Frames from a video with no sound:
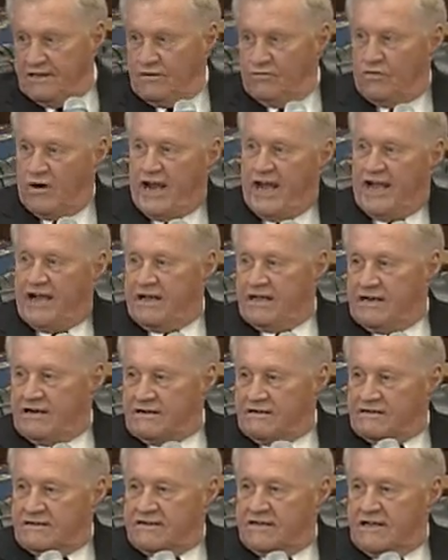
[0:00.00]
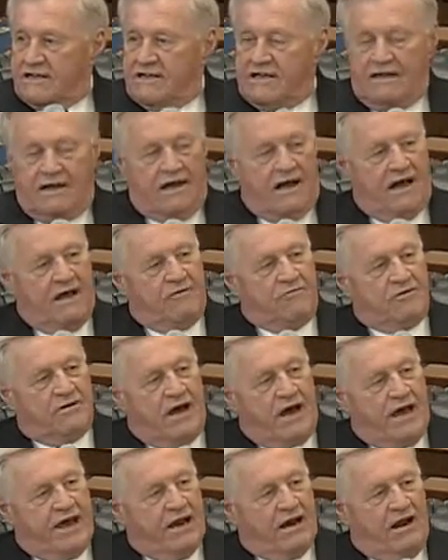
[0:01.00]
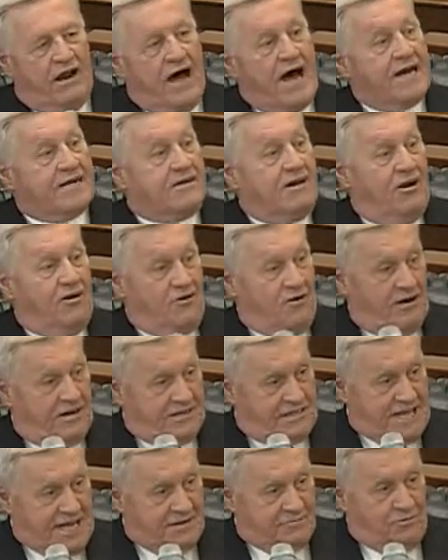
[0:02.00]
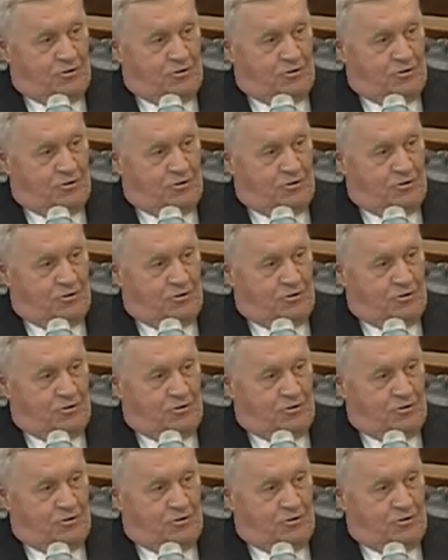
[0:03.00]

rank, and I had a lot to learn at that